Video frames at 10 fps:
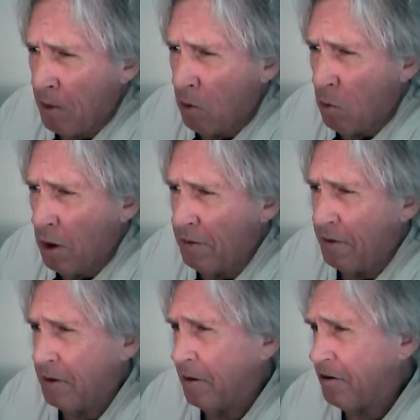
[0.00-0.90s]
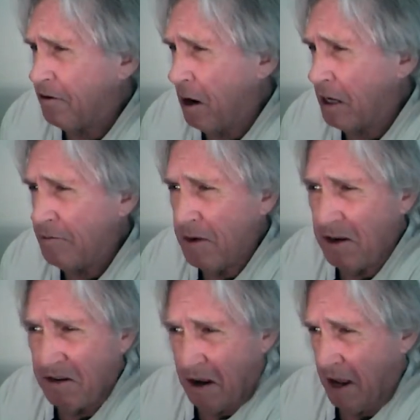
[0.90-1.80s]
The one thing that strikes me
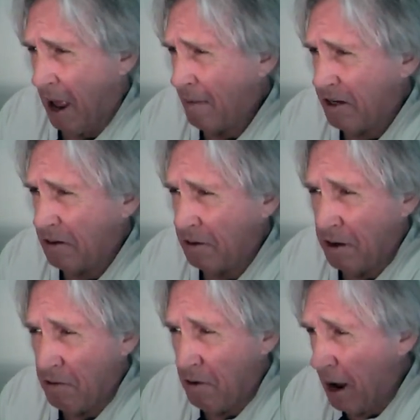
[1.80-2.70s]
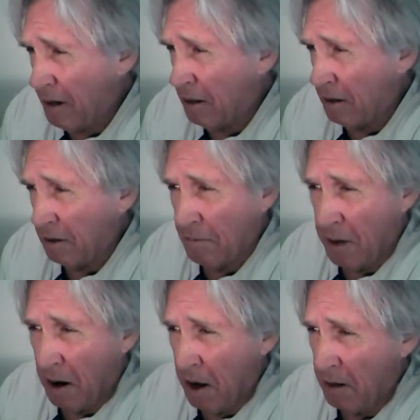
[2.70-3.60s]
as absolutely radical
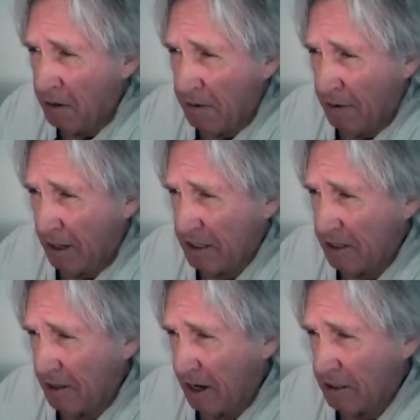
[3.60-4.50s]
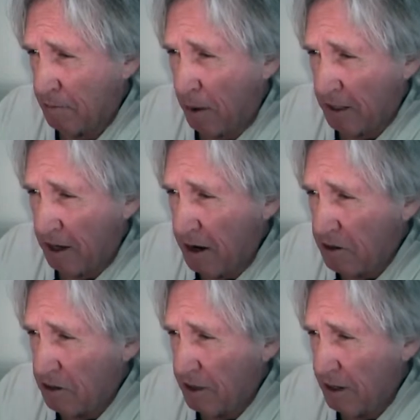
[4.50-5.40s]
beyond
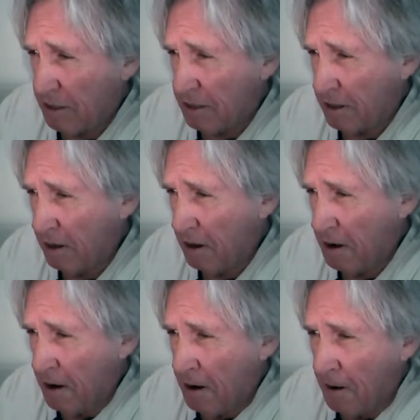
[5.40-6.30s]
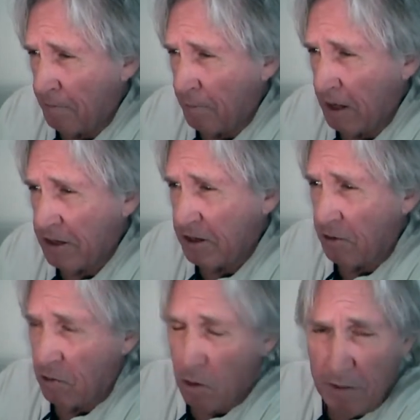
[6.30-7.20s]
expectation is the
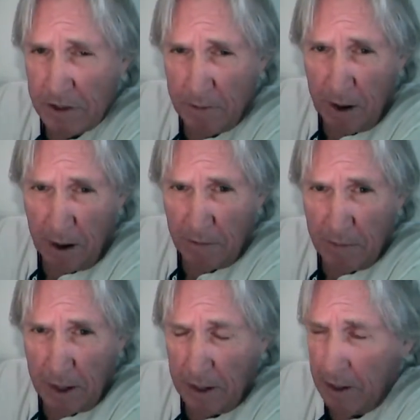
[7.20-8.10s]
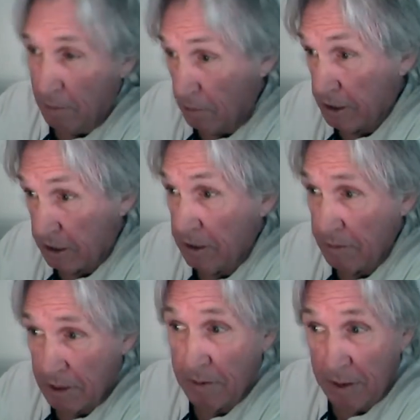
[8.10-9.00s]
enormous amount of money, which
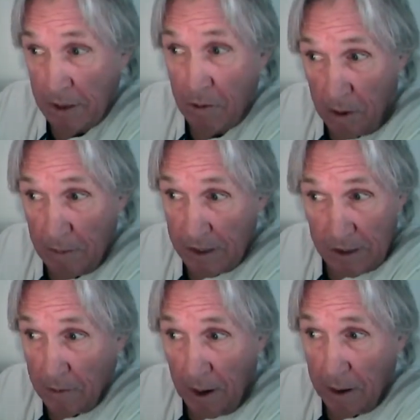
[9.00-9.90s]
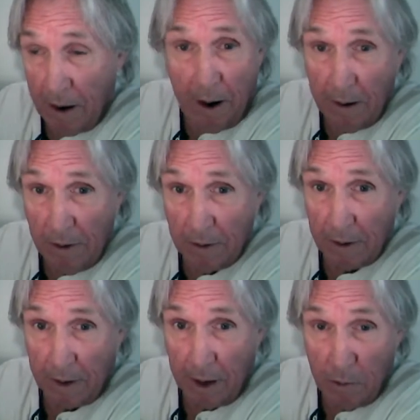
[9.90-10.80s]
seems to be enormous no matter how you
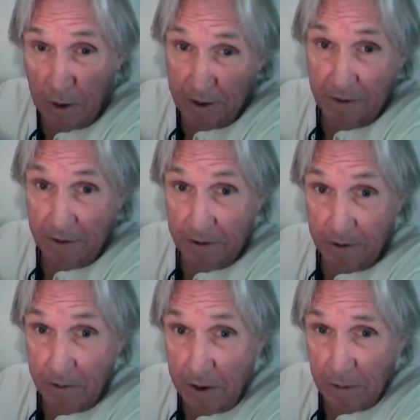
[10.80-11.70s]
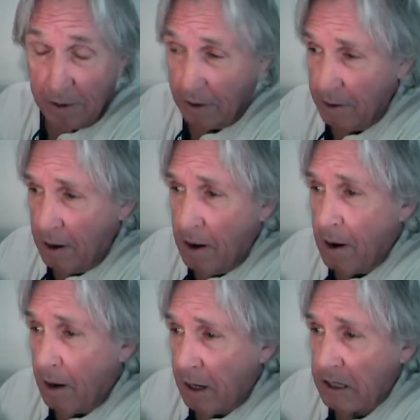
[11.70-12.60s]
look at it. What are they doing with it?
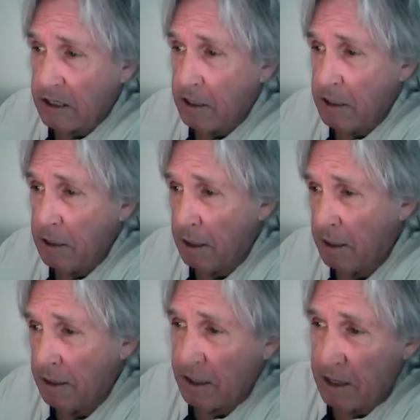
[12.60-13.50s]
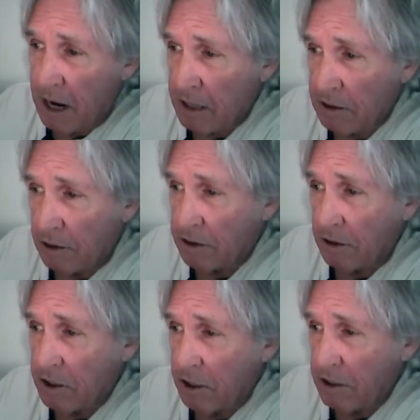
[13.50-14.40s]
Is the National
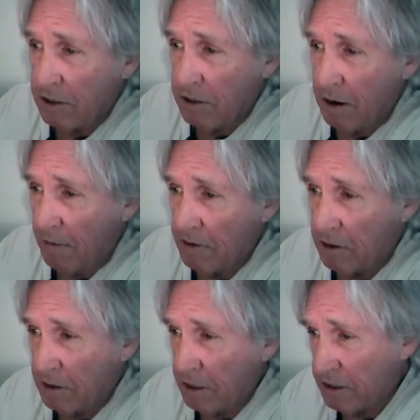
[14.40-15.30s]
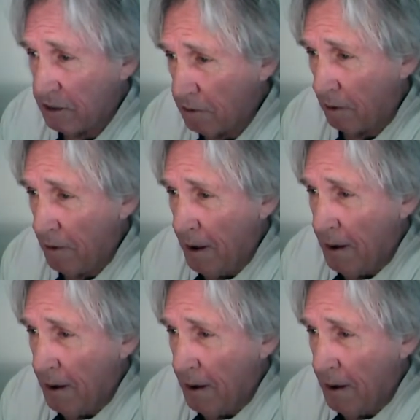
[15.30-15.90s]
Association of Attorneys General.